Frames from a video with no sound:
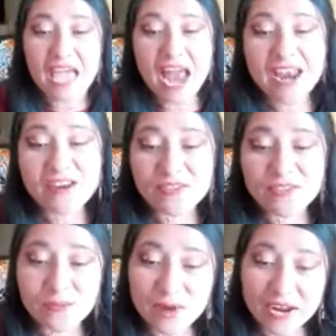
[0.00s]

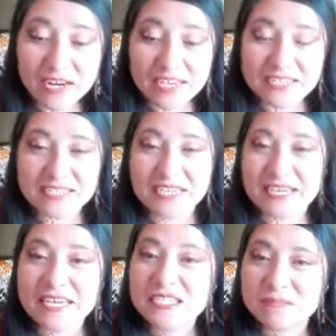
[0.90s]
another one is the
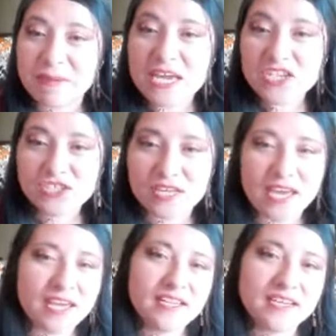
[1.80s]
King's Speech.
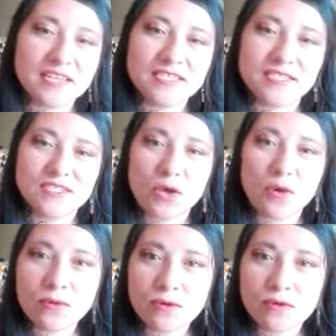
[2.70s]
And it's
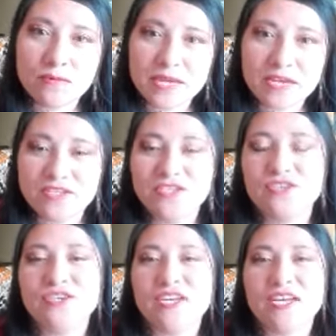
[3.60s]
so cool because
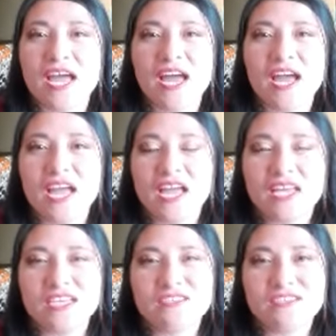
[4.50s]
you're gonna
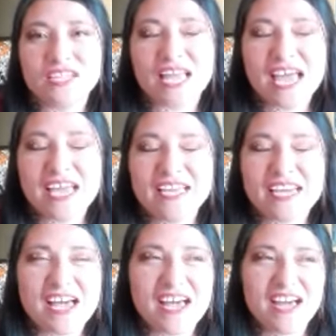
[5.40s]

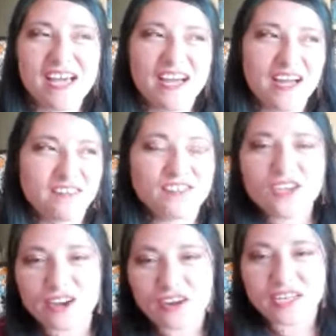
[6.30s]

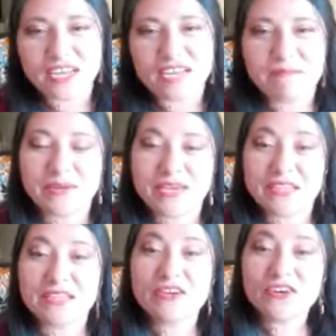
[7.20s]
not only be
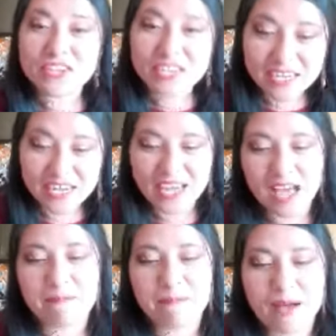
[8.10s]
learning
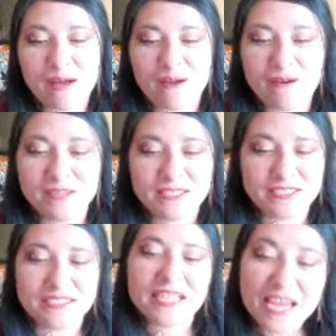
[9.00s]
about
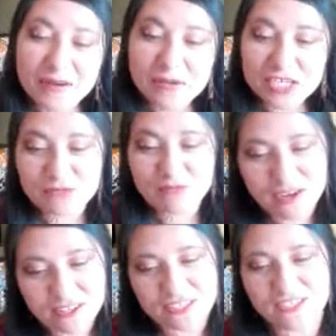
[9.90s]
the language,
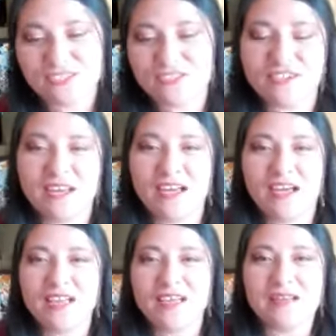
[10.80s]
but also you're
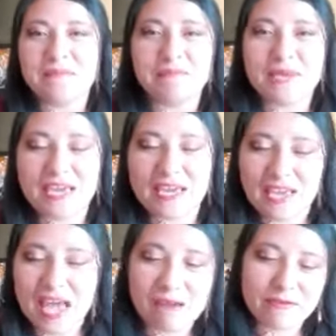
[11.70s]
gonna be
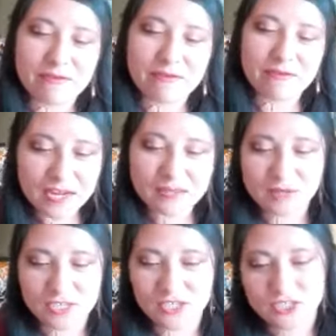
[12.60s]
having fun
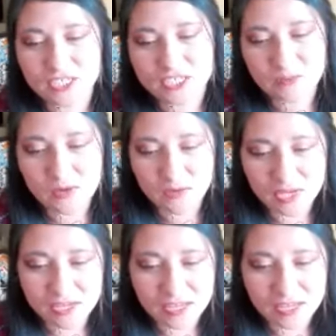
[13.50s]
watching this movie.